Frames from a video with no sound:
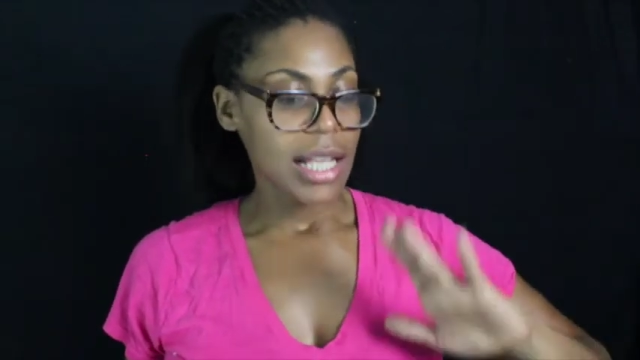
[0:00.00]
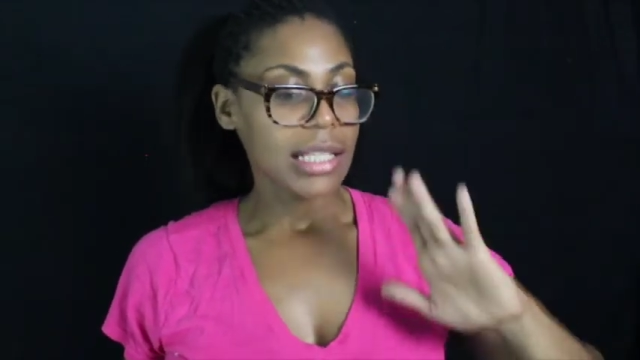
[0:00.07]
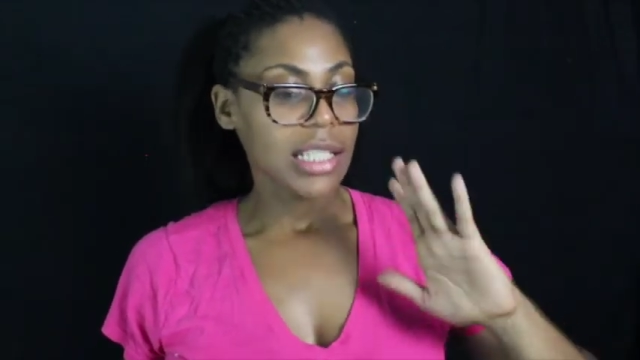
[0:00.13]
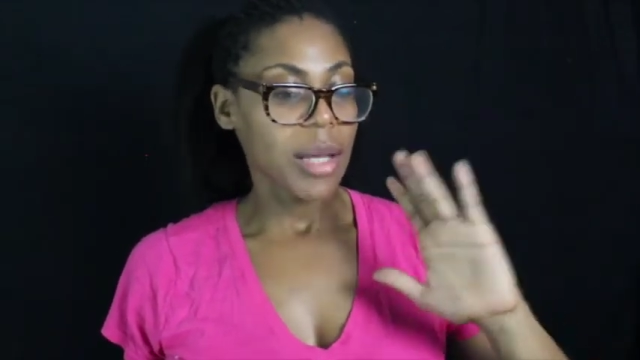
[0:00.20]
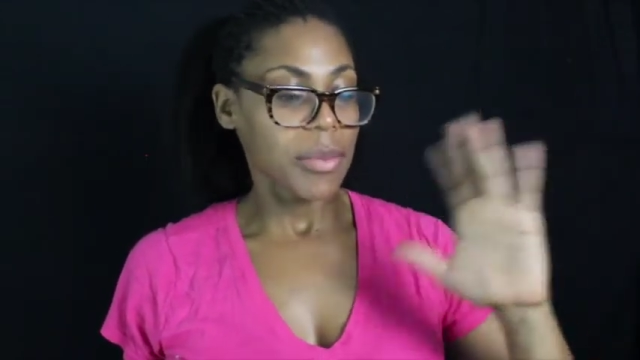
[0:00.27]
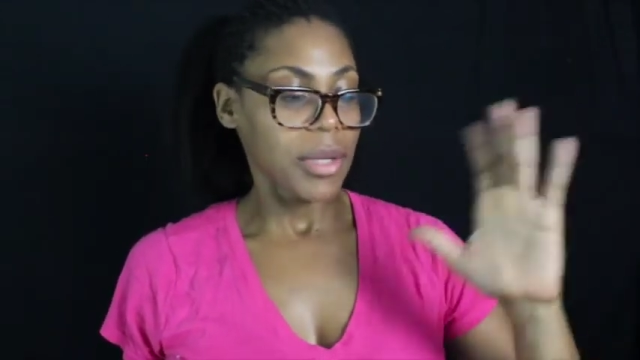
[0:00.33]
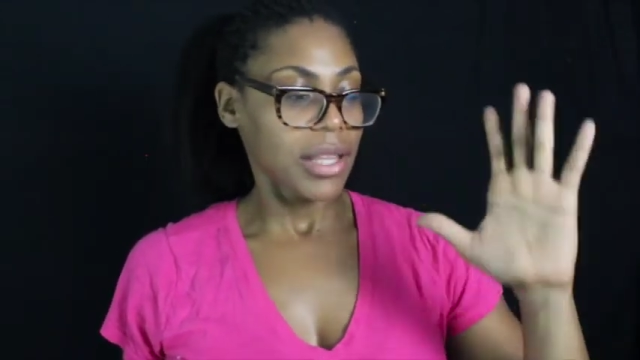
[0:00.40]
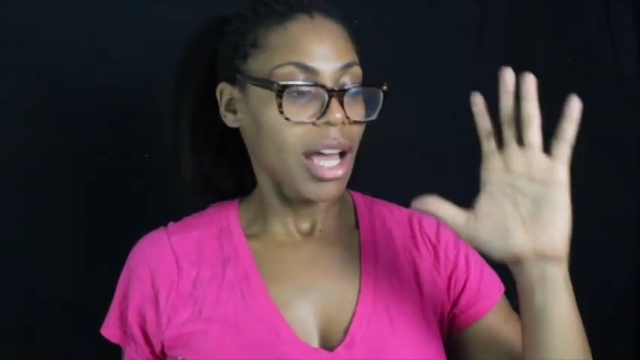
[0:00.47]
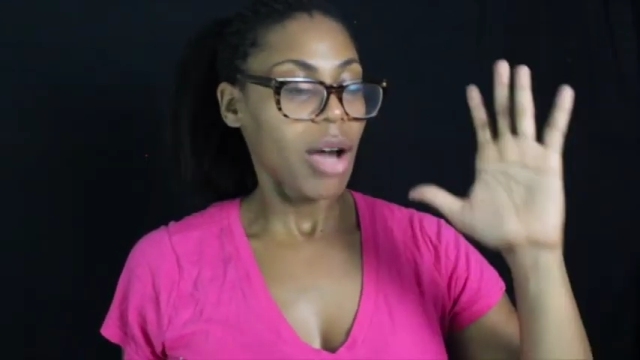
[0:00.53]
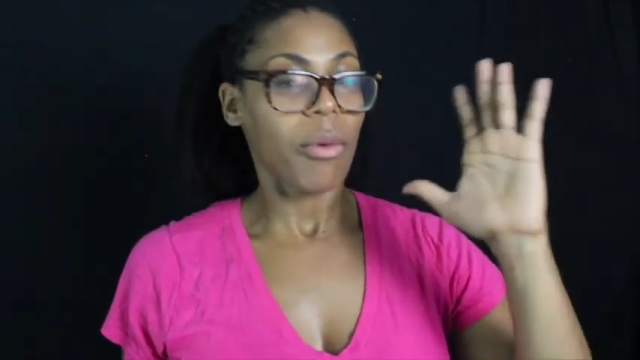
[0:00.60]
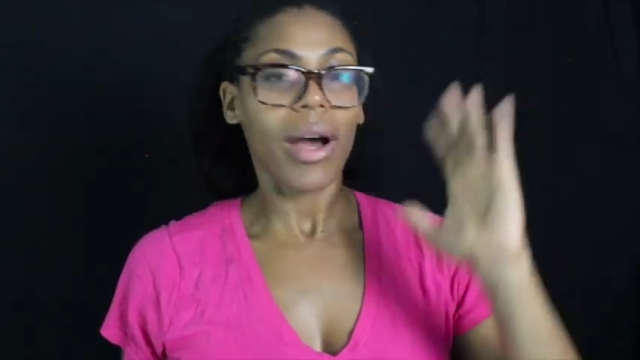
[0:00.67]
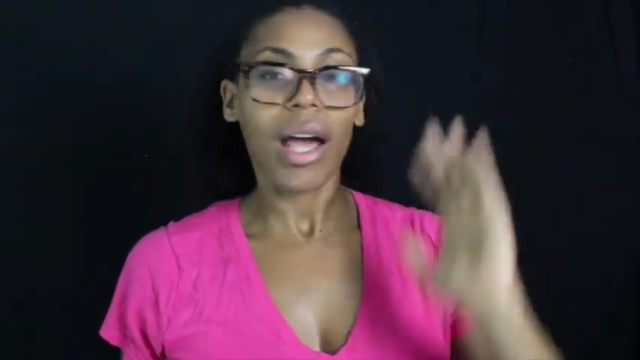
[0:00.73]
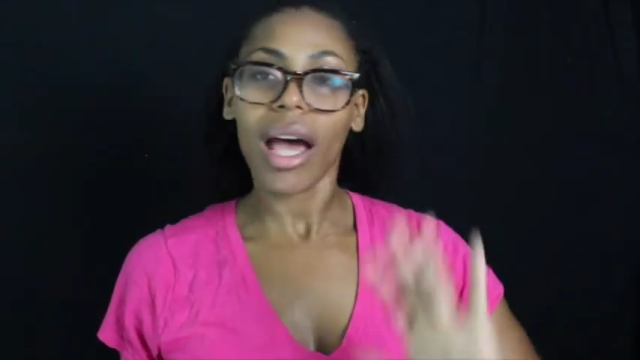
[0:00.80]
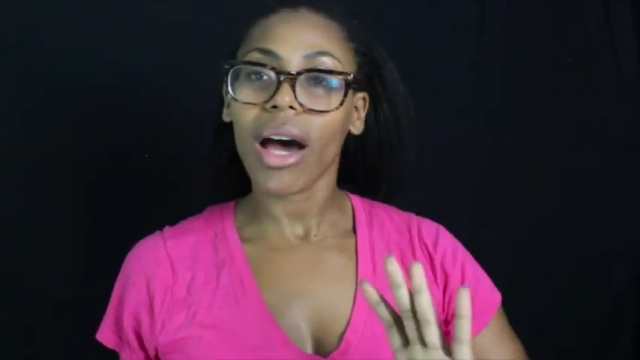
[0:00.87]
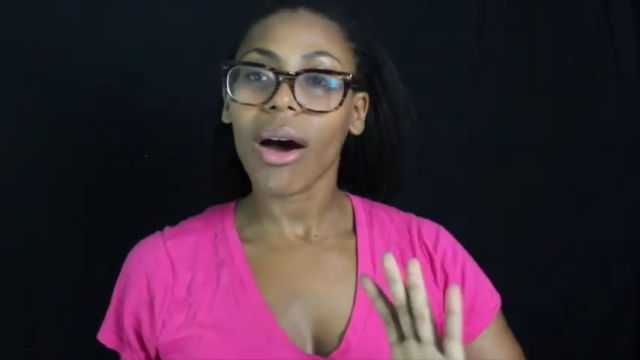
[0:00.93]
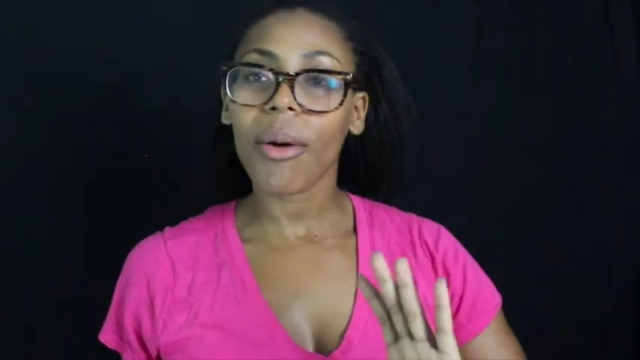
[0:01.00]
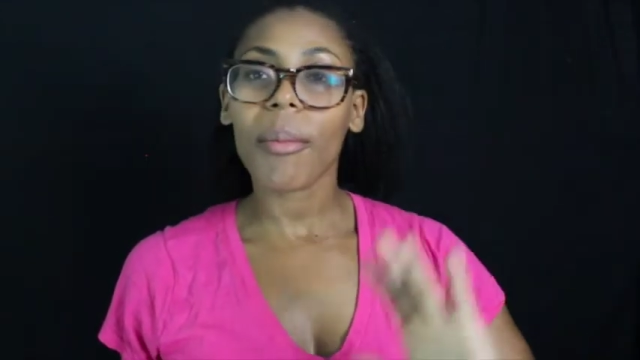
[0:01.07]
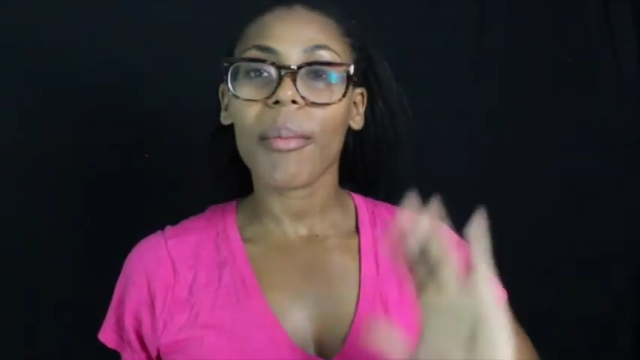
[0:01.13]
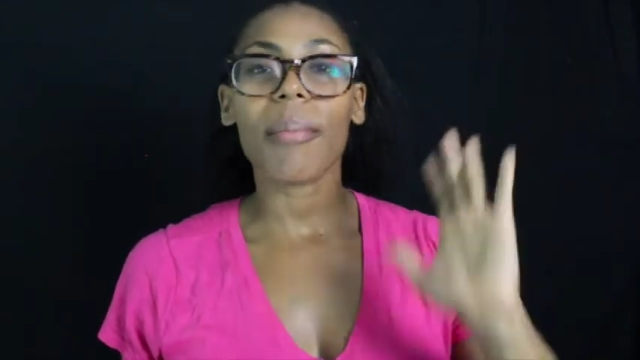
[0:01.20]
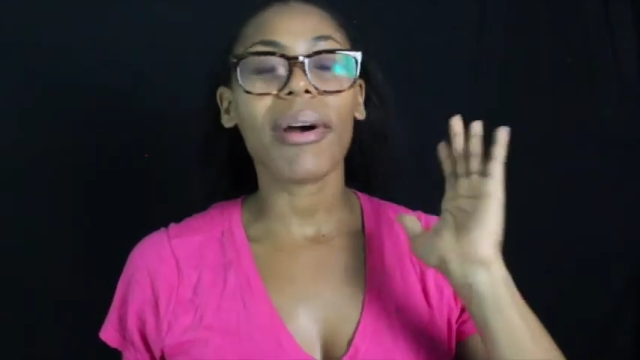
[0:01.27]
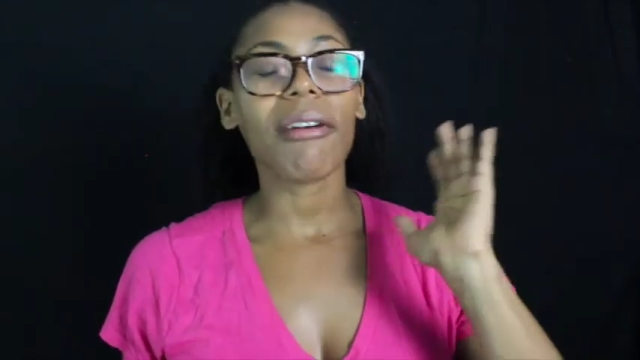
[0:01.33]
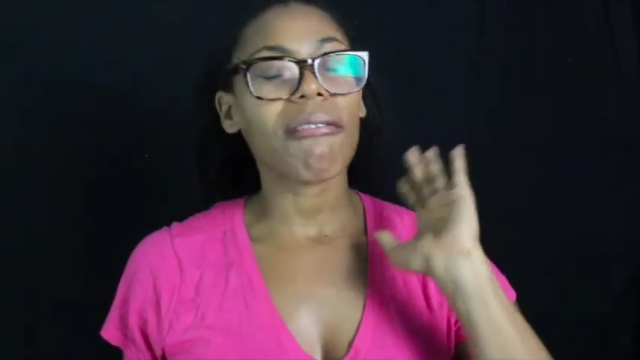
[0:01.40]
Something that will
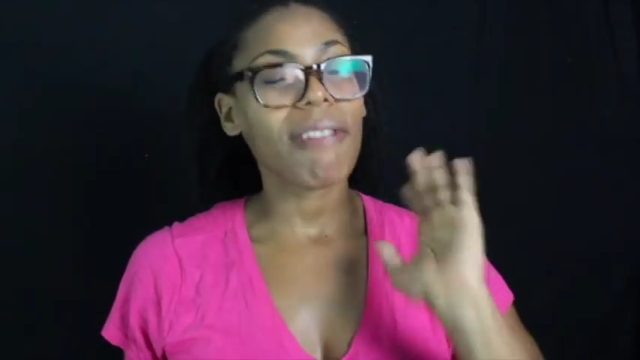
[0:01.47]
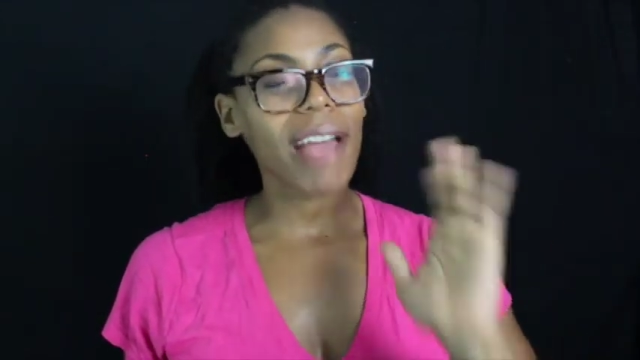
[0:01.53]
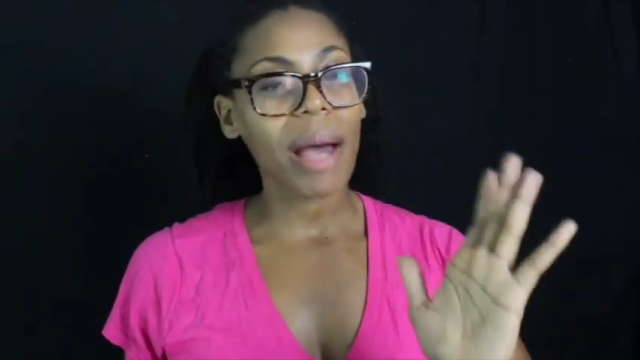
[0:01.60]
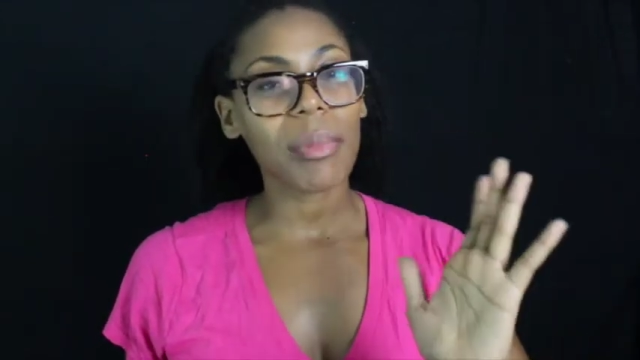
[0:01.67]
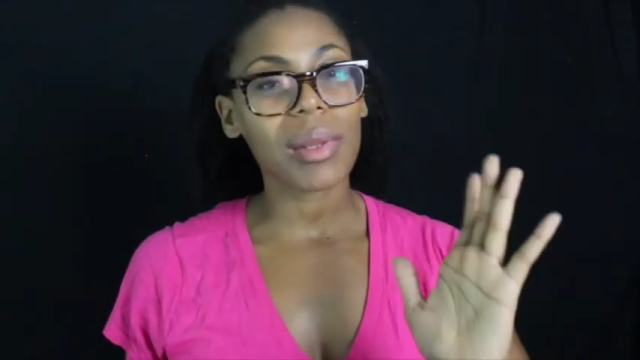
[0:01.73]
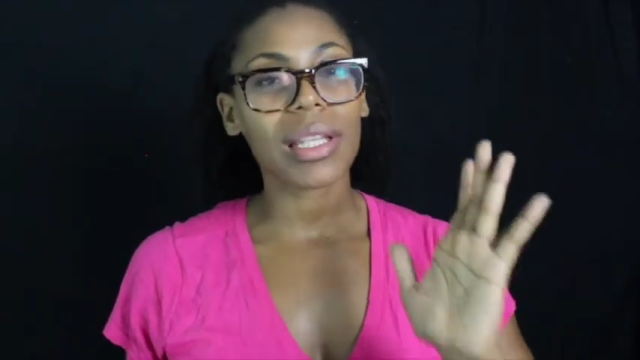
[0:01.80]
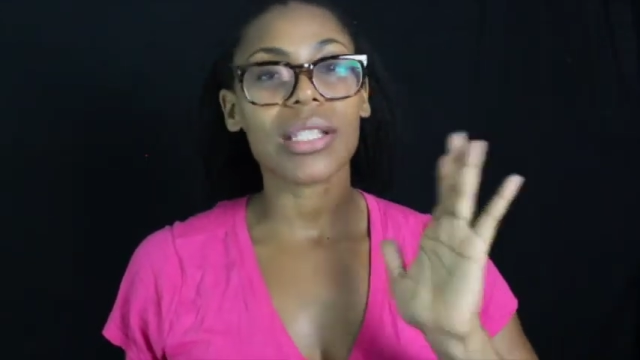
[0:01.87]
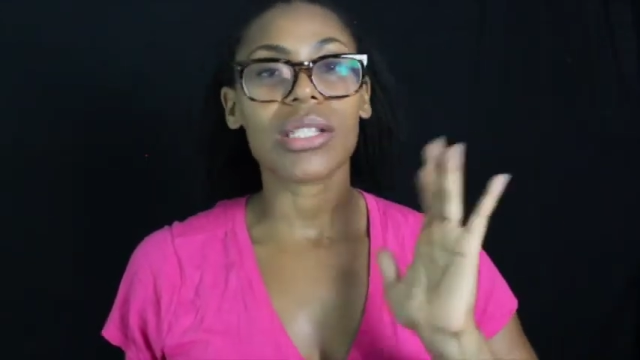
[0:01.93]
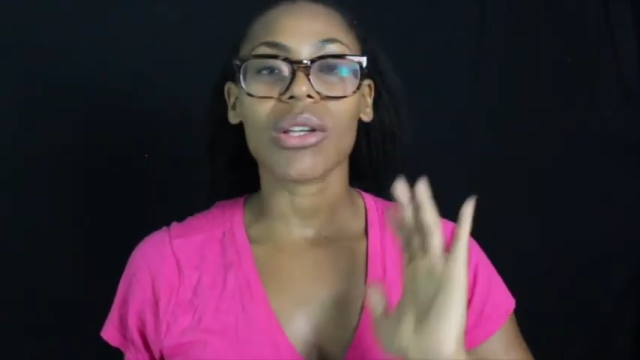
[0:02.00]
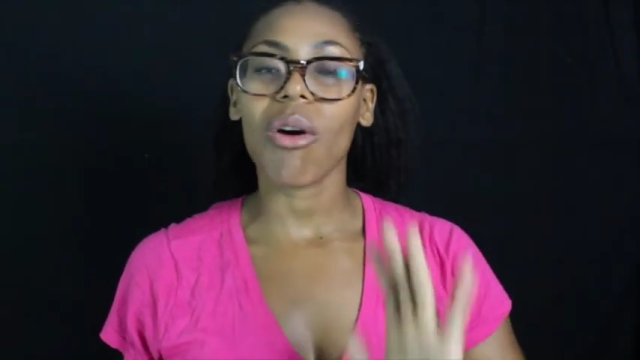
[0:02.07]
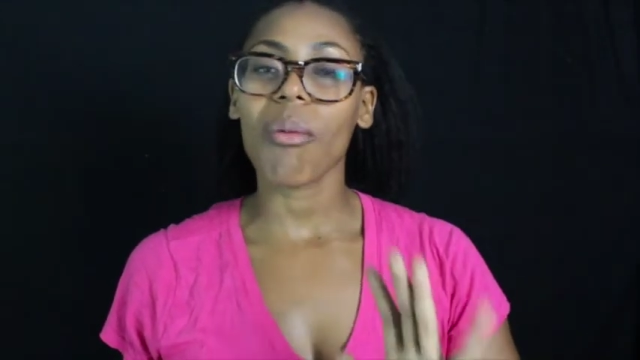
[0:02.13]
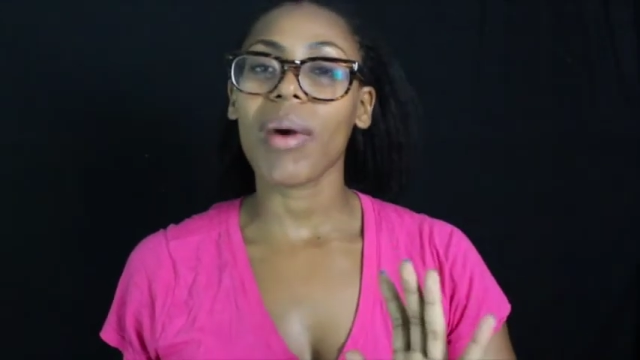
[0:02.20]
help my family so